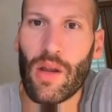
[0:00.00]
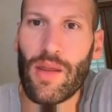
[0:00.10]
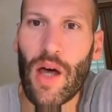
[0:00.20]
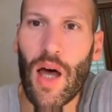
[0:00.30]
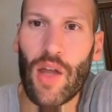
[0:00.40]

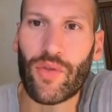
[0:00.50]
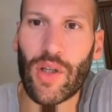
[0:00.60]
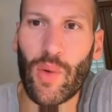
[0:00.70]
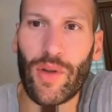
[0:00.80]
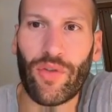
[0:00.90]
Thus, the
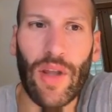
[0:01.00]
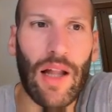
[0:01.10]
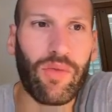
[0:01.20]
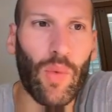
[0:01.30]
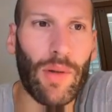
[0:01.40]
queue
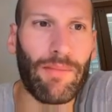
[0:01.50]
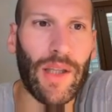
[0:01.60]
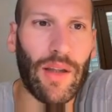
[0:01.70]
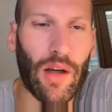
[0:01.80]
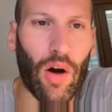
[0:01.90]
itself will
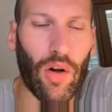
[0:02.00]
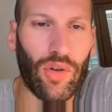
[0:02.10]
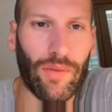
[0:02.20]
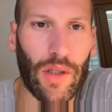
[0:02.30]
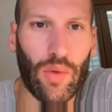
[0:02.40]
be the
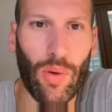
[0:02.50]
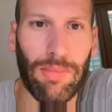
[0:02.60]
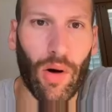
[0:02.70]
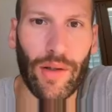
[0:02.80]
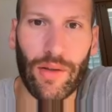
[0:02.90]
cons of the two
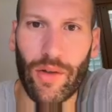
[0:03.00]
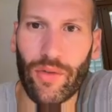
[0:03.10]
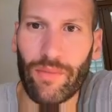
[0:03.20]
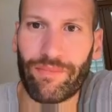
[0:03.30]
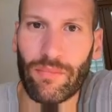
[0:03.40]
pointers.